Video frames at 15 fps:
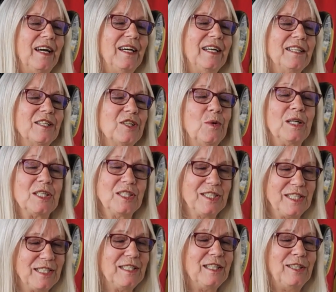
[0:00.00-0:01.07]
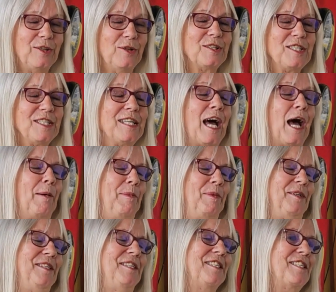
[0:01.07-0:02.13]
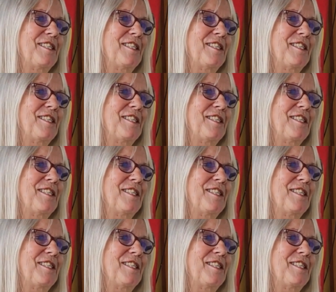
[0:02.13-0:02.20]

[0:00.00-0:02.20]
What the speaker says: And quite a lot did happen.